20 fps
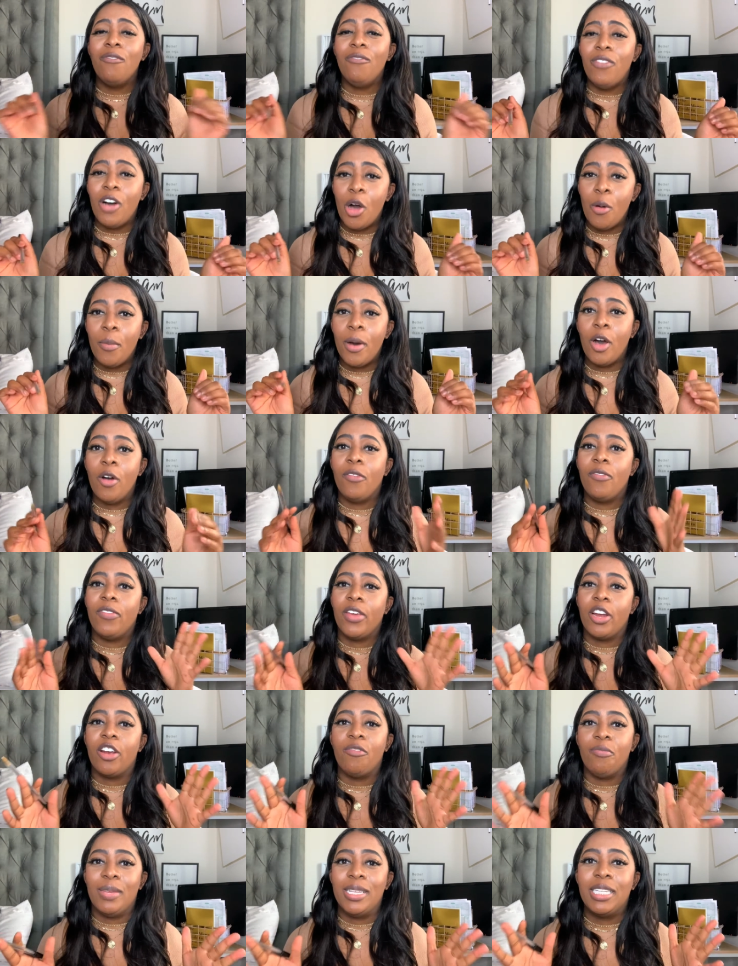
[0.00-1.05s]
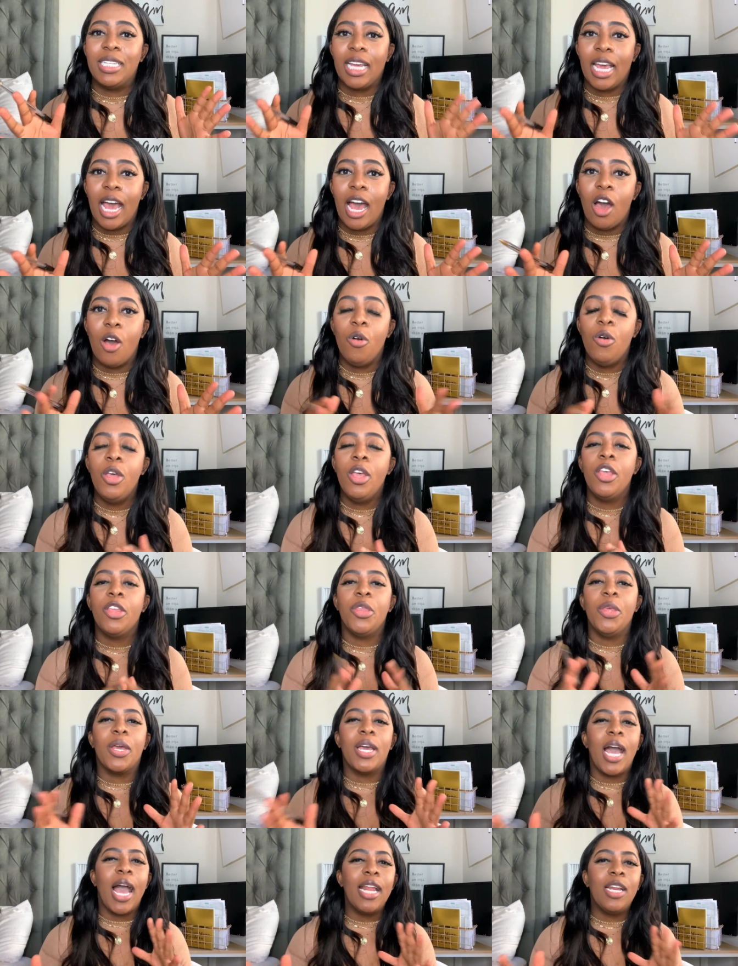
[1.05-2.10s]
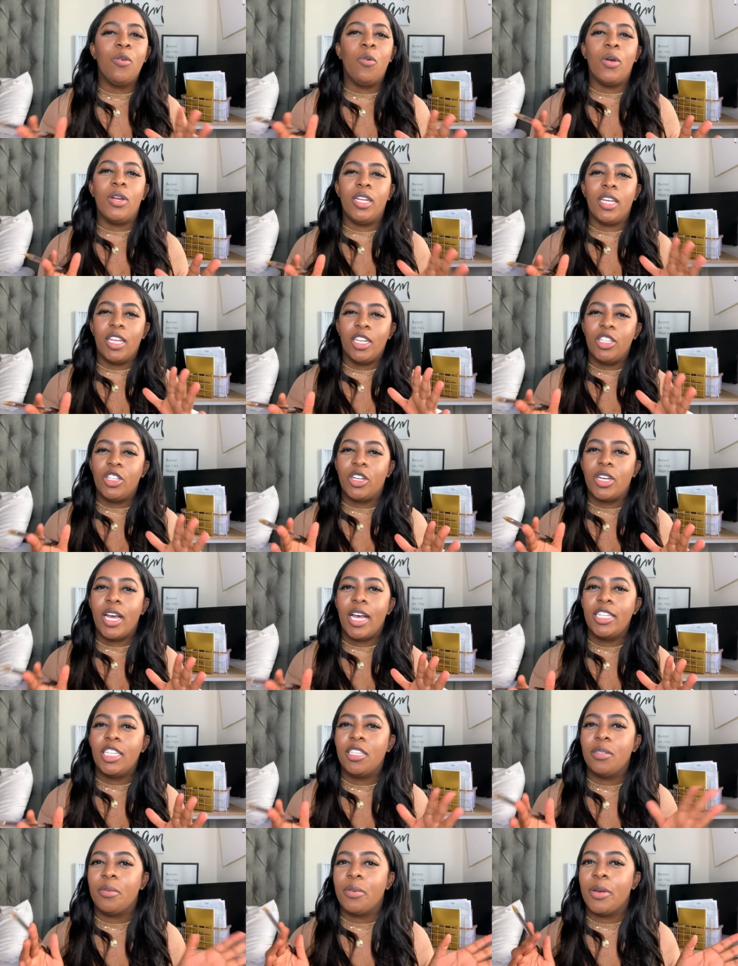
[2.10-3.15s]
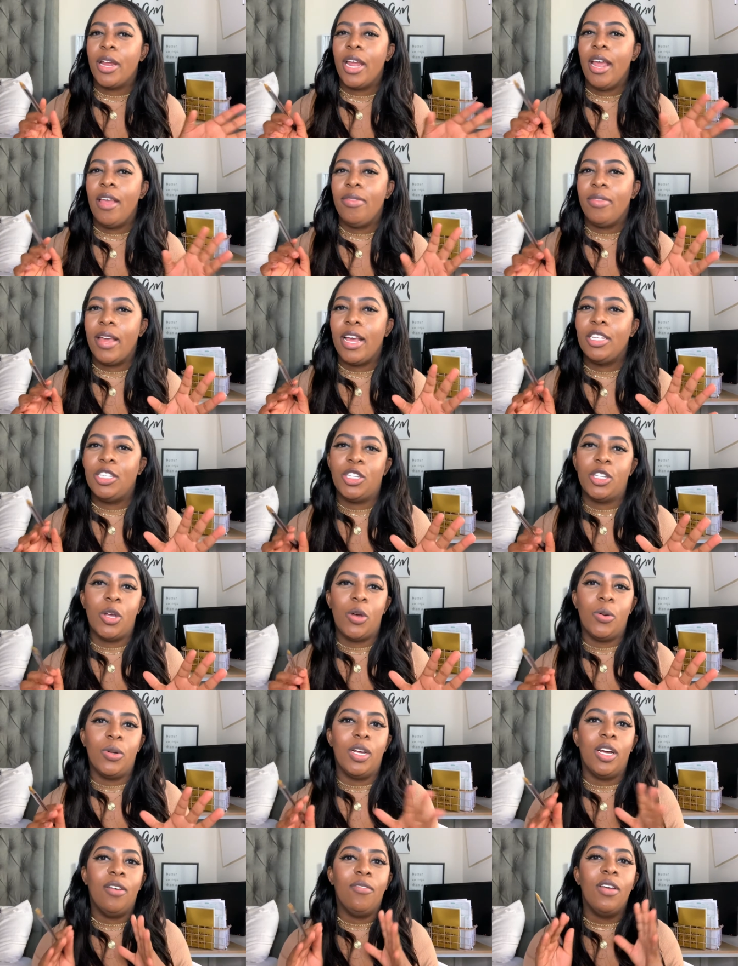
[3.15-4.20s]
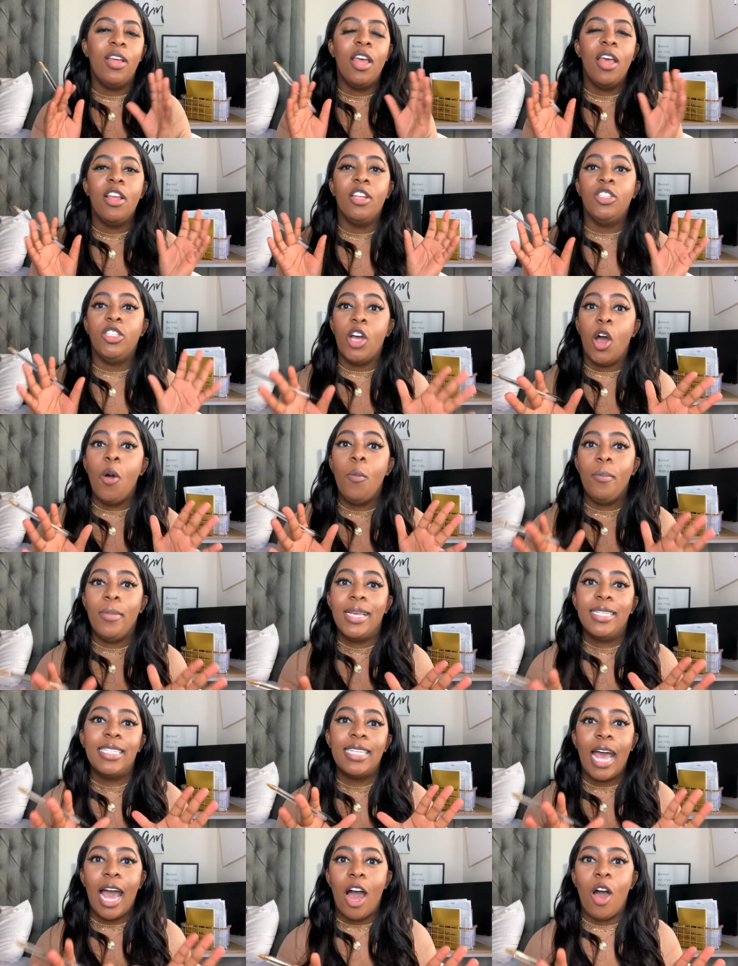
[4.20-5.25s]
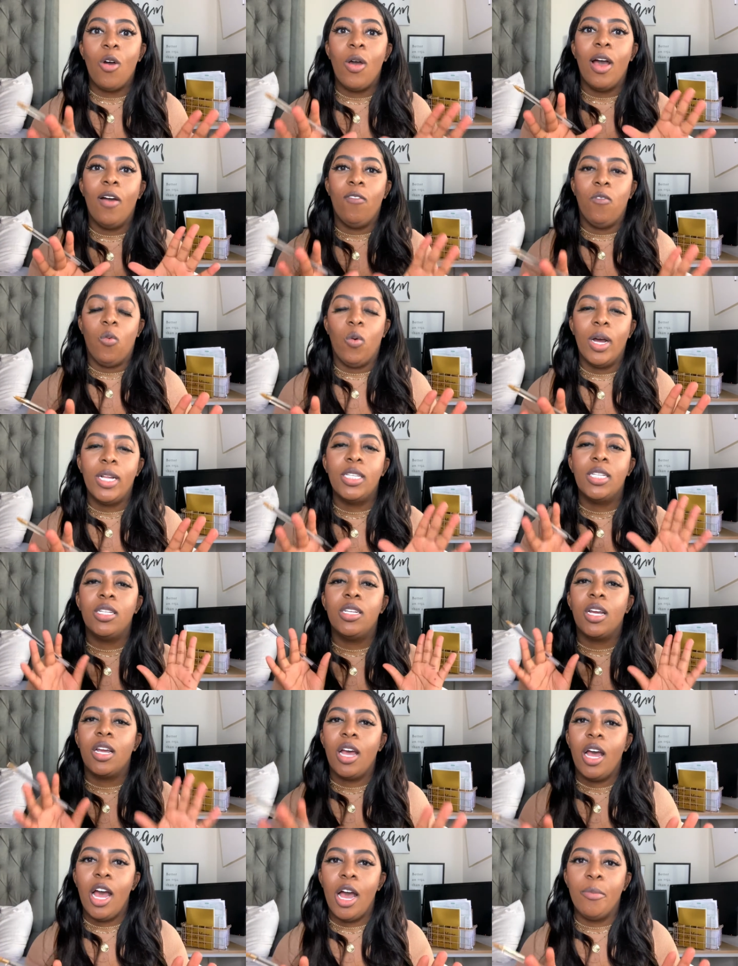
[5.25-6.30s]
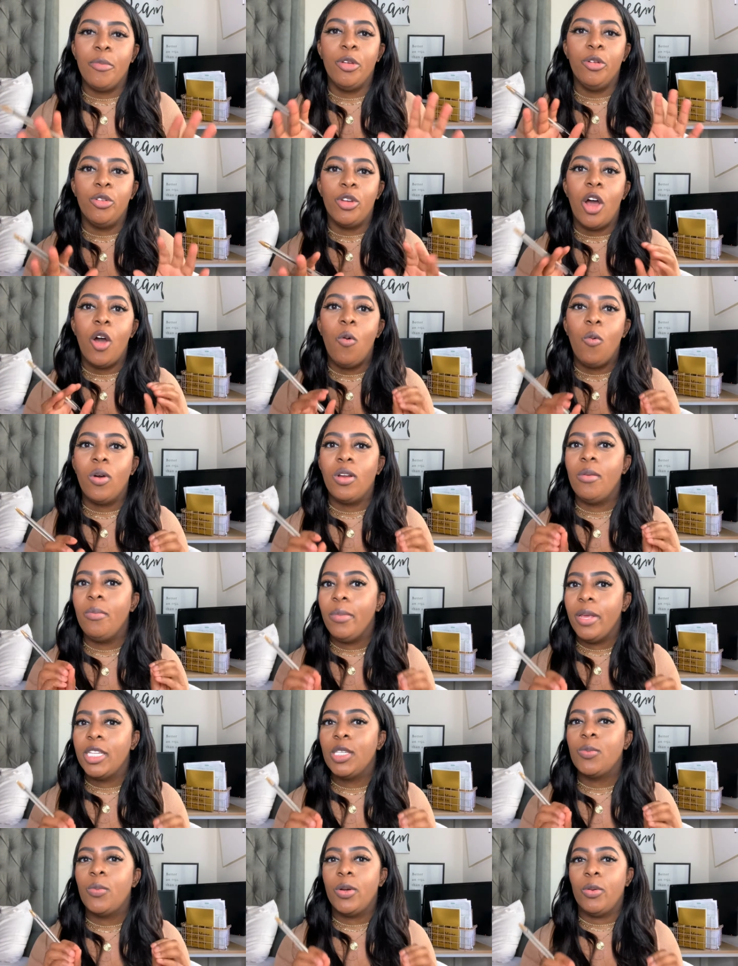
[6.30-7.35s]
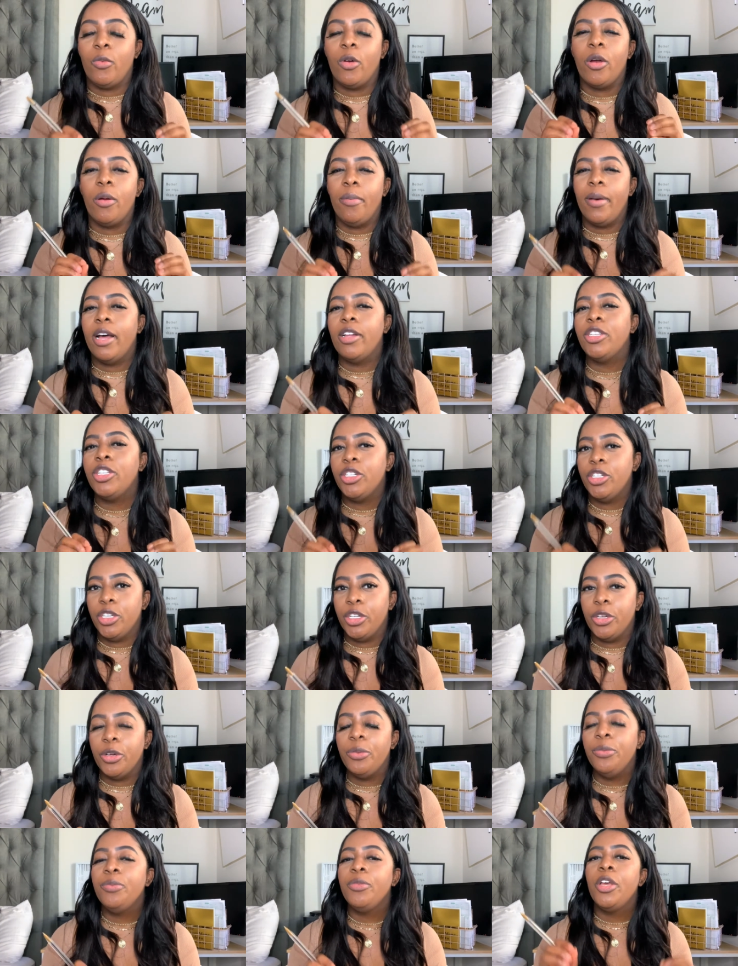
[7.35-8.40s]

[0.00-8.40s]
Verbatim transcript: FOMO, fear of missing out. You kind of want to get your customer in that zone of don't miss out of what's to come. You don't want to miss what we're about to do.